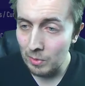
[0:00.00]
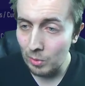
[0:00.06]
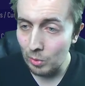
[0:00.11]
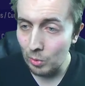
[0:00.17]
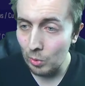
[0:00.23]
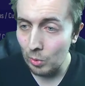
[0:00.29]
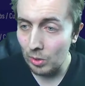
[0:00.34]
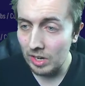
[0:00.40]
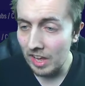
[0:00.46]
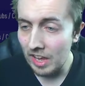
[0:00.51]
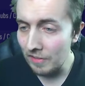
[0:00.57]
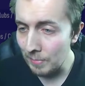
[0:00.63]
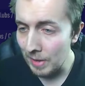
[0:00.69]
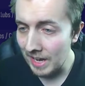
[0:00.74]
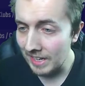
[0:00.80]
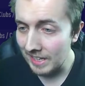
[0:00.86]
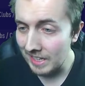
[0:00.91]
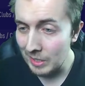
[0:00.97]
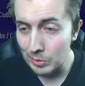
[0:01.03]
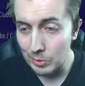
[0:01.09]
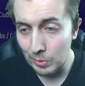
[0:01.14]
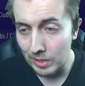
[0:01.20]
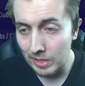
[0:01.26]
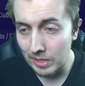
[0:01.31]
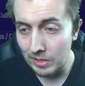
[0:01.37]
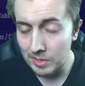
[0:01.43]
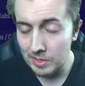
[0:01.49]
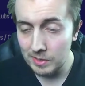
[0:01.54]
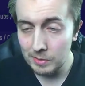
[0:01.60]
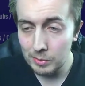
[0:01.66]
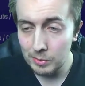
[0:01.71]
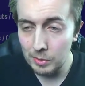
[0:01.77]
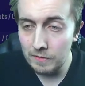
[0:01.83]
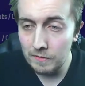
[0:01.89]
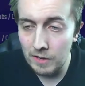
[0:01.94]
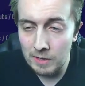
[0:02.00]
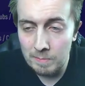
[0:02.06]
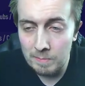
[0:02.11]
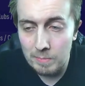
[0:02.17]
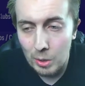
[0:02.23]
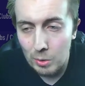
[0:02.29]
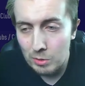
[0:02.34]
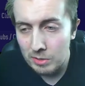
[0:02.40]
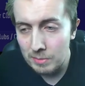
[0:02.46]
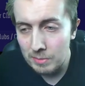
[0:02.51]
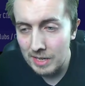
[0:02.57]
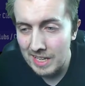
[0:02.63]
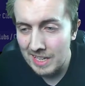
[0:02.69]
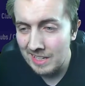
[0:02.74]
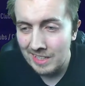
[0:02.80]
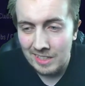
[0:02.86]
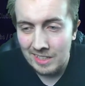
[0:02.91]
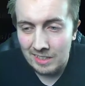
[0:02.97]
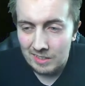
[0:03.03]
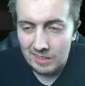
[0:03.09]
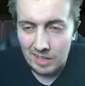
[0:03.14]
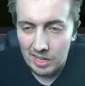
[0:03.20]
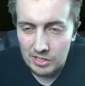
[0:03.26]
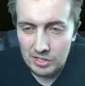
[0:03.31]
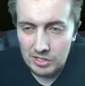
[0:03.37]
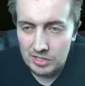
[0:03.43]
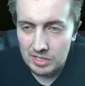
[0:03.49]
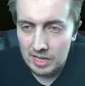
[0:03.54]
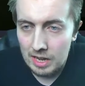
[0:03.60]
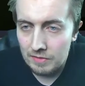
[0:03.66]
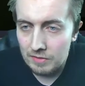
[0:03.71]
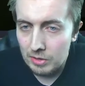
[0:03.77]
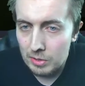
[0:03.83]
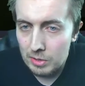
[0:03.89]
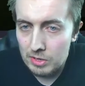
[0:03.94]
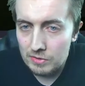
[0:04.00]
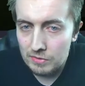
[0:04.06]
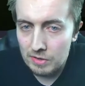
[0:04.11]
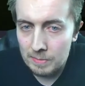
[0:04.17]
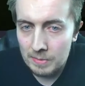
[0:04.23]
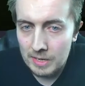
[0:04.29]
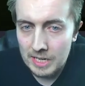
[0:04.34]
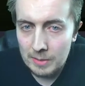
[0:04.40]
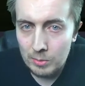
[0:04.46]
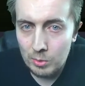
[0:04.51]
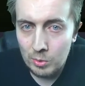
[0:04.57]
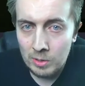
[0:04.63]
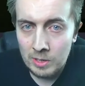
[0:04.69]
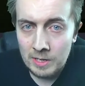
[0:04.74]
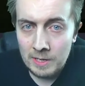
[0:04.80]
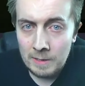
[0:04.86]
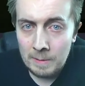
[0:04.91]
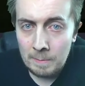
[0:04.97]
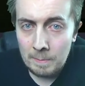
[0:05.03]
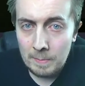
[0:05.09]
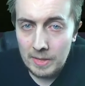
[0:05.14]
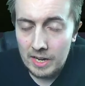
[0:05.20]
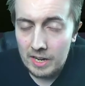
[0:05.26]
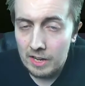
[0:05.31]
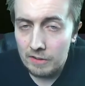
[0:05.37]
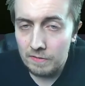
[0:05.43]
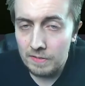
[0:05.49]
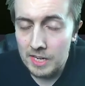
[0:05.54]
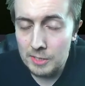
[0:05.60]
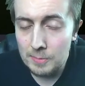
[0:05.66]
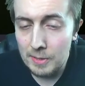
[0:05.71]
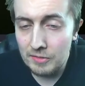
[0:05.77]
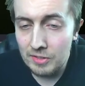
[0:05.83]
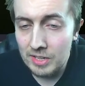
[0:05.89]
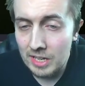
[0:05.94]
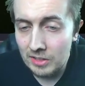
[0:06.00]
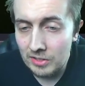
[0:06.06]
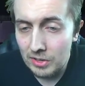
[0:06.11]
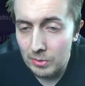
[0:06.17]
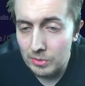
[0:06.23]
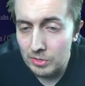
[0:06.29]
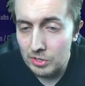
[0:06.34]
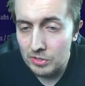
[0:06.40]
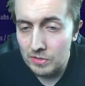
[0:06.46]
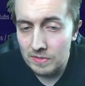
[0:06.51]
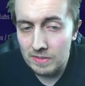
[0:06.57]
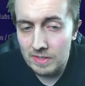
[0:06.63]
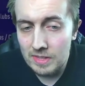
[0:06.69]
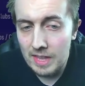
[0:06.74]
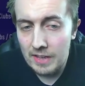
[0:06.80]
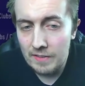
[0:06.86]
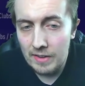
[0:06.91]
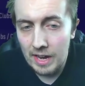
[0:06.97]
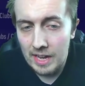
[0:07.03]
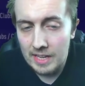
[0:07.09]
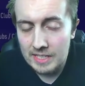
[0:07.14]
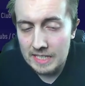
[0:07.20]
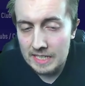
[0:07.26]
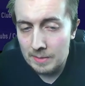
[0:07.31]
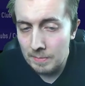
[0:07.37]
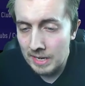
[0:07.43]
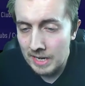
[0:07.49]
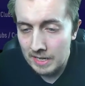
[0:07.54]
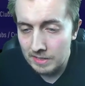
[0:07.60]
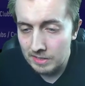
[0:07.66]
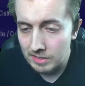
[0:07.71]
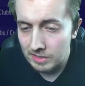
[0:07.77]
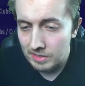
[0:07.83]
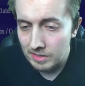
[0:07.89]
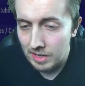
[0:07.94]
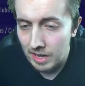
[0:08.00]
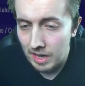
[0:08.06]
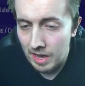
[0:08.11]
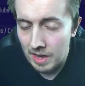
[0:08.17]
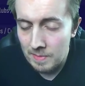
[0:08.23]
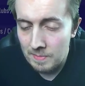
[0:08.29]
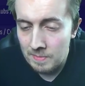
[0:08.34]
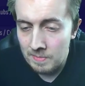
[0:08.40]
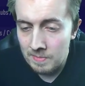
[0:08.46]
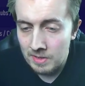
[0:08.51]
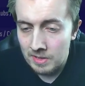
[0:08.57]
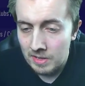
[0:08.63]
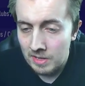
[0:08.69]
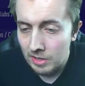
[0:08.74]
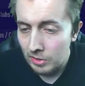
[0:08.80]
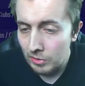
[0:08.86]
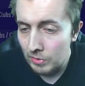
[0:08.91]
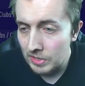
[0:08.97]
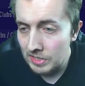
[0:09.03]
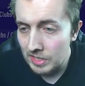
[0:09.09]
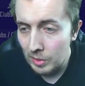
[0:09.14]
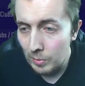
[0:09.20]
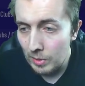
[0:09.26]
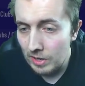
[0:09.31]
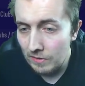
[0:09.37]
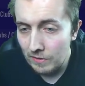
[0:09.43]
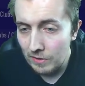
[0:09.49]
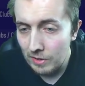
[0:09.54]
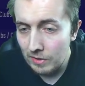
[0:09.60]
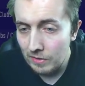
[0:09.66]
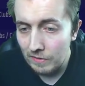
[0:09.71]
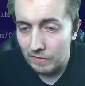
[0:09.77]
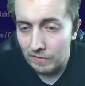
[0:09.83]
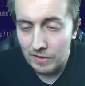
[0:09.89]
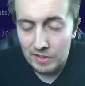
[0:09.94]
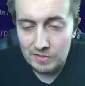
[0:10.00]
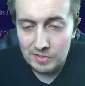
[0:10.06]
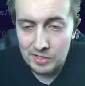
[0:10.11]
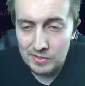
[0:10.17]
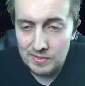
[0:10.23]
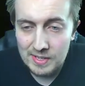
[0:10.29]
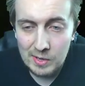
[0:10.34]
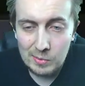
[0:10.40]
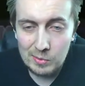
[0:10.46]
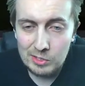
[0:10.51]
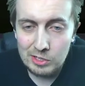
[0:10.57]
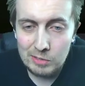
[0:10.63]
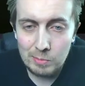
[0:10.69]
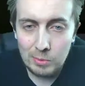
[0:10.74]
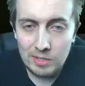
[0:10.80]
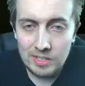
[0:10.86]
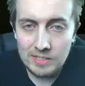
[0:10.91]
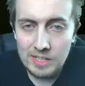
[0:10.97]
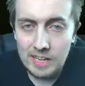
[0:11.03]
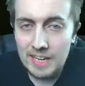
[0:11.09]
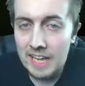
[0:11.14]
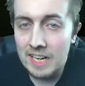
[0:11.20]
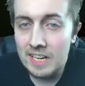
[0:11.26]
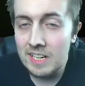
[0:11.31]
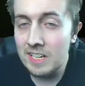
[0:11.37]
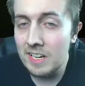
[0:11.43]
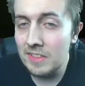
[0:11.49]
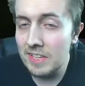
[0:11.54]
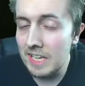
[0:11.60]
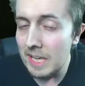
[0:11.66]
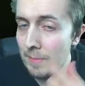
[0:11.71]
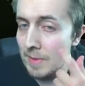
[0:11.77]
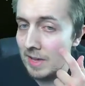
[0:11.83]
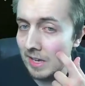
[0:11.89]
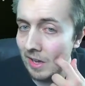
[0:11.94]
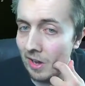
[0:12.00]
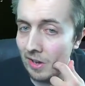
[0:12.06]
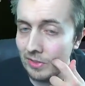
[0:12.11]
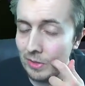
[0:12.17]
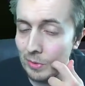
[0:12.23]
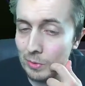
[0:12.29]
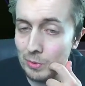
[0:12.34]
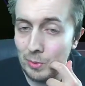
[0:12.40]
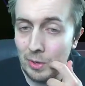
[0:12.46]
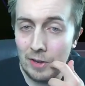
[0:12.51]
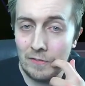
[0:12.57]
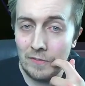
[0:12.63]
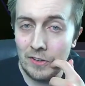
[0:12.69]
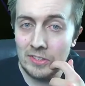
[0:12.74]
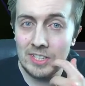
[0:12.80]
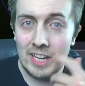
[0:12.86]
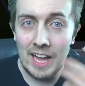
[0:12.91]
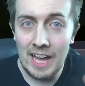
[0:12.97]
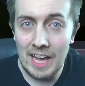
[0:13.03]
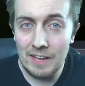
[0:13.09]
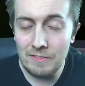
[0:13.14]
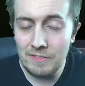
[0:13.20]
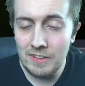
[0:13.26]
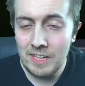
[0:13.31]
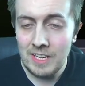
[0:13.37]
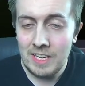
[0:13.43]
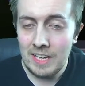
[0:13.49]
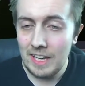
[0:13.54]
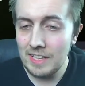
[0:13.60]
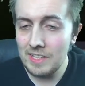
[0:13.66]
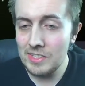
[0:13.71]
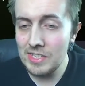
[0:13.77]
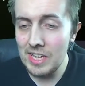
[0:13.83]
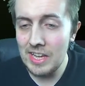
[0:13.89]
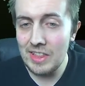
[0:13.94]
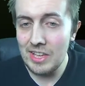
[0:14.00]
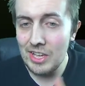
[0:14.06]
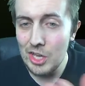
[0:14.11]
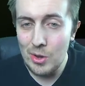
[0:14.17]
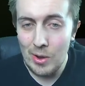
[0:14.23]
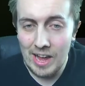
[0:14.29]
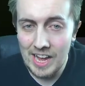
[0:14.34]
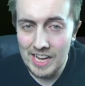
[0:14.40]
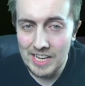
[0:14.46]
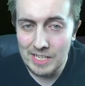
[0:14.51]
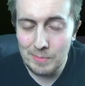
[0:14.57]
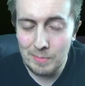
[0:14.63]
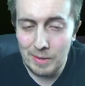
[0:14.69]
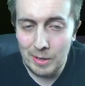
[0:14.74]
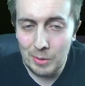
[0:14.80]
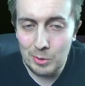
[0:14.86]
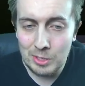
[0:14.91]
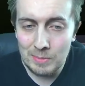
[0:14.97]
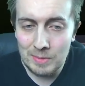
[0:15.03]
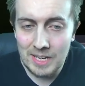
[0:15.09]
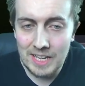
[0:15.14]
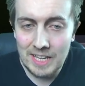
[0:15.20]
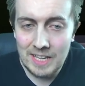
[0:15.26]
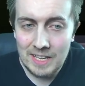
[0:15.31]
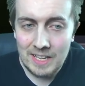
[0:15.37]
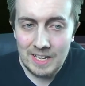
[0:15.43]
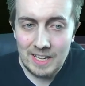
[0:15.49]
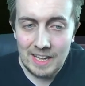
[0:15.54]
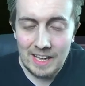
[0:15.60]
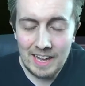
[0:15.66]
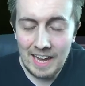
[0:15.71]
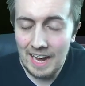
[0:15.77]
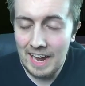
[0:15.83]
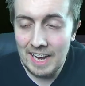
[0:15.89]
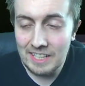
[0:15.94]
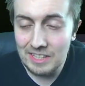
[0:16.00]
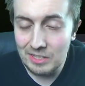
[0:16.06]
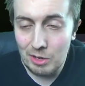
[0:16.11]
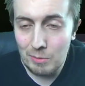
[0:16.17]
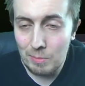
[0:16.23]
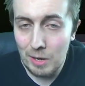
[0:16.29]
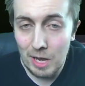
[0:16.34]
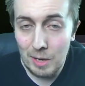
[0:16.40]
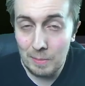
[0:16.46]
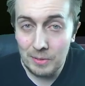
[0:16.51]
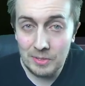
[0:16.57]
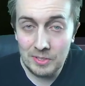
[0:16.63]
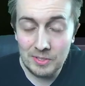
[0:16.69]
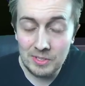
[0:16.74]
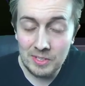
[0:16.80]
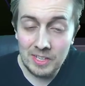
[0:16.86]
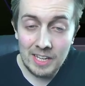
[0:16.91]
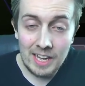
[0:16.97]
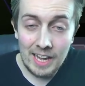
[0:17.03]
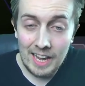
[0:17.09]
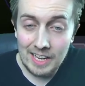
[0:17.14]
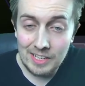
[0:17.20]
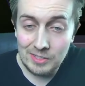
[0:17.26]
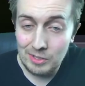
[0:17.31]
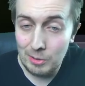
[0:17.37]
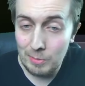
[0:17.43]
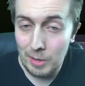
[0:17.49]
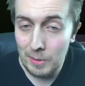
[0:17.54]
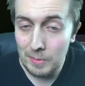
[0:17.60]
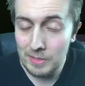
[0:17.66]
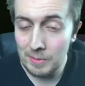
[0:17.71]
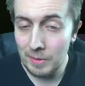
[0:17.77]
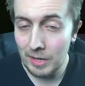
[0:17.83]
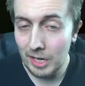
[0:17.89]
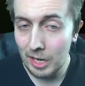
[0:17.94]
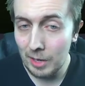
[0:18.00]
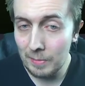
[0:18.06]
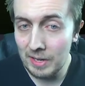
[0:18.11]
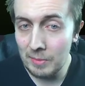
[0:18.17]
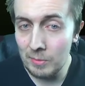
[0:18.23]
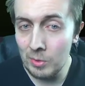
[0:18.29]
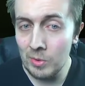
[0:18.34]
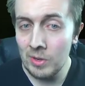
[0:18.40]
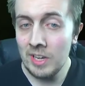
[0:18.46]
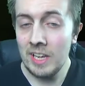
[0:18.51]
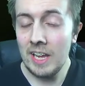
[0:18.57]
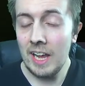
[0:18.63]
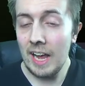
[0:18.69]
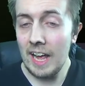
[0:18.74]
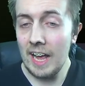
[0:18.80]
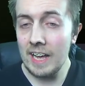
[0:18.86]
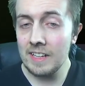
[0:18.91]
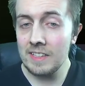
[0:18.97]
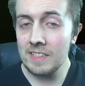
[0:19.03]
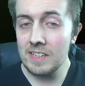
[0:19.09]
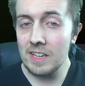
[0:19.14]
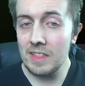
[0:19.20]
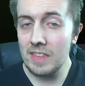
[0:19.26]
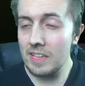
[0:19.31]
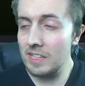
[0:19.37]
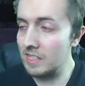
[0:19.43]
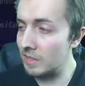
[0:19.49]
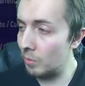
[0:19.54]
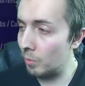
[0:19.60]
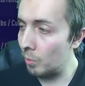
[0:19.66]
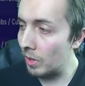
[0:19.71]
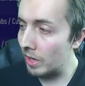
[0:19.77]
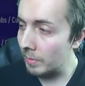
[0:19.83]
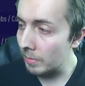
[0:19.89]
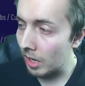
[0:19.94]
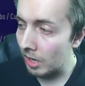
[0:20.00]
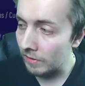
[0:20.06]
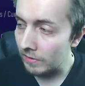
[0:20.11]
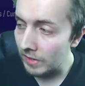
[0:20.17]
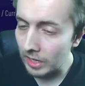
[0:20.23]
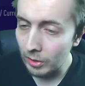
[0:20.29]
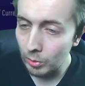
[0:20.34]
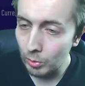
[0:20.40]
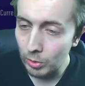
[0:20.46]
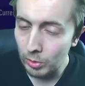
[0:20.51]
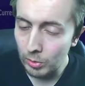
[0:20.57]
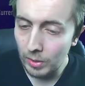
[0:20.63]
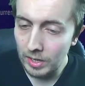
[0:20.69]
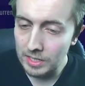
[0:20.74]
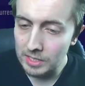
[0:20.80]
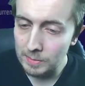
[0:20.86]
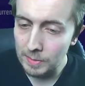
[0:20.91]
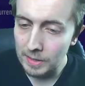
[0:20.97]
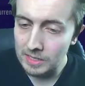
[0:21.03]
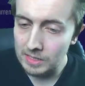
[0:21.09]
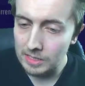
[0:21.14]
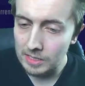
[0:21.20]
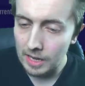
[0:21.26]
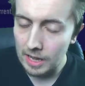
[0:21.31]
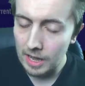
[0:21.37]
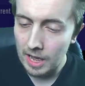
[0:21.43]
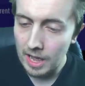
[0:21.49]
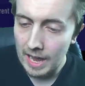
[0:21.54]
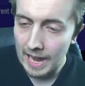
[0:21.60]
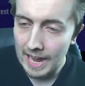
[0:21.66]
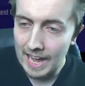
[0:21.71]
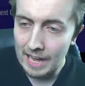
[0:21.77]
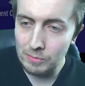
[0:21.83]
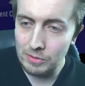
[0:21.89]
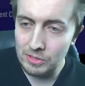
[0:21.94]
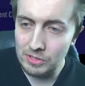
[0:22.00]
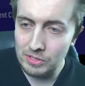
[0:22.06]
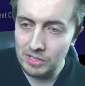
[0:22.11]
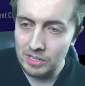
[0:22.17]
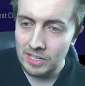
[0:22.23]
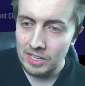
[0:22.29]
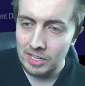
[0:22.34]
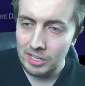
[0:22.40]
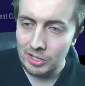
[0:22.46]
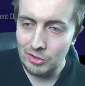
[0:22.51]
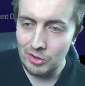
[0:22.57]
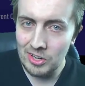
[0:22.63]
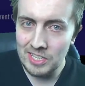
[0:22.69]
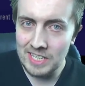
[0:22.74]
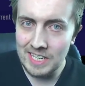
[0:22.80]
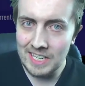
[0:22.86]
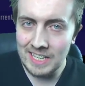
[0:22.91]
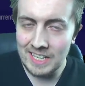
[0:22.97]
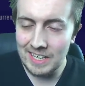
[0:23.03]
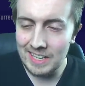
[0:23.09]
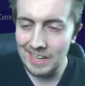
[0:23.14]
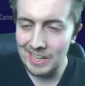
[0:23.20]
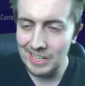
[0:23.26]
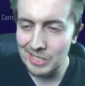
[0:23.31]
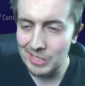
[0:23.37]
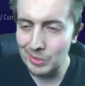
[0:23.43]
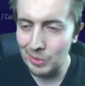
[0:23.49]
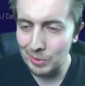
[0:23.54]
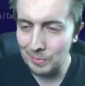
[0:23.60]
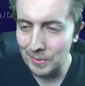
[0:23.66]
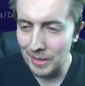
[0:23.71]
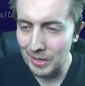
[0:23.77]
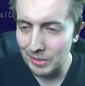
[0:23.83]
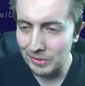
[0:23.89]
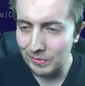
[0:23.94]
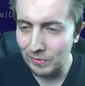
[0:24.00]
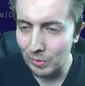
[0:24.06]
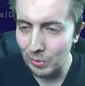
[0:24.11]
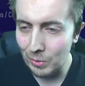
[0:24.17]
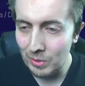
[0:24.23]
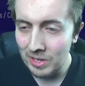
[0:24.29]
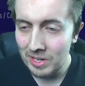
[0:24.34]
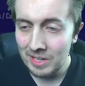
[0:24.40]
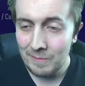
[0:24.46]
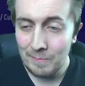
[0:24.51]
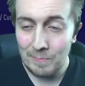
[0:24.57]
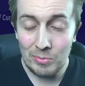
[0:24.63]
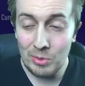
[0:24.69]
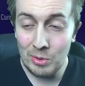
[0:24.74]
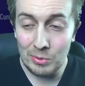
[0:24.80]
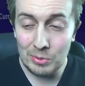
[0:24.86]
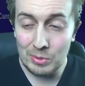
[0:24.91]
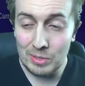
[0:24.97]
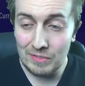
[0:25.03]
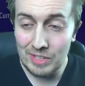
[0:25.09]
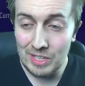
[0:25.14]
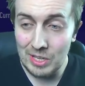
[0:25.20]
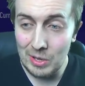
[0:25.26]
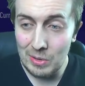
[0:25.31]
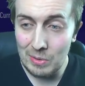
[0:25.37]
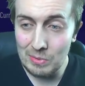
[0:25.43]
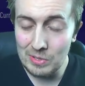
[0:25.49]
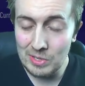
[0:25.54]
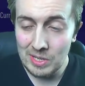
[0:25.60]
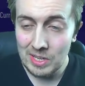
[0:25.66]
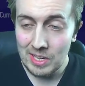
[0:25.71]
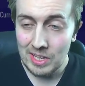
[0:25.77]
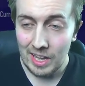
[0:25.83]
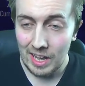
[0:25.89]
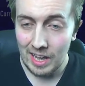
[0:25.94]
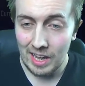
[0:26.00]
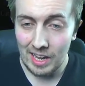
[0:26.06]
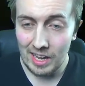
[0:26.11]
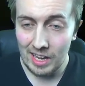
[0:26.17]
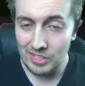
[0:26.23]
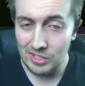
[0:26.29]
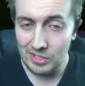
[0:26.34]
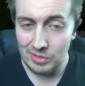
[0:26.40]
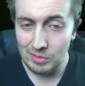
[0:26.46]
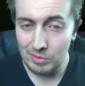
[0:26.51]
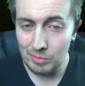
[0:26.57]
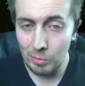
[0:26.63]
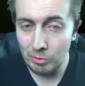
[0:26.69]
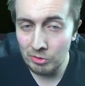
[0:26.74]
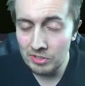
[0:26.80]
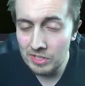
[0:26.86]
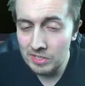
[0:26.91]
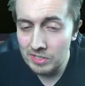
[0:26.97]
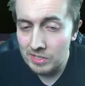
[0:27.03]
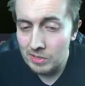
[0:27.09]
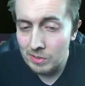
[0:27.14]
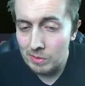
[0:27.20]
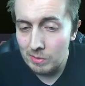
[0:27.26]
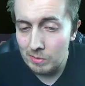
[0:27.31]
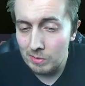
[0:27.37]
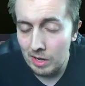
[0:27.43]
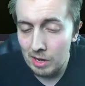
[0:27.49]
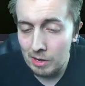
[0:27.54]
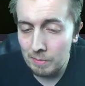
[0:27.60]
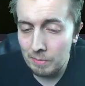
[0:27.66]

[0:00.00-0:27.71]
or left back, he was quite good. It's quite fun, but ultimately, I just have no use for him anymore. Uh, flashback Ronaldo has just never had any minutes. Um, three star weak foot, five star skills, just points. Again, another gimmick card that was quite fun to have and say that you had, but ultimately it had no purpose. Has no purpose in my club anymore. And this William Carvalho, who I spent uh, hours grinding uh, squad battles for, not to even use, uh, I just wanted to up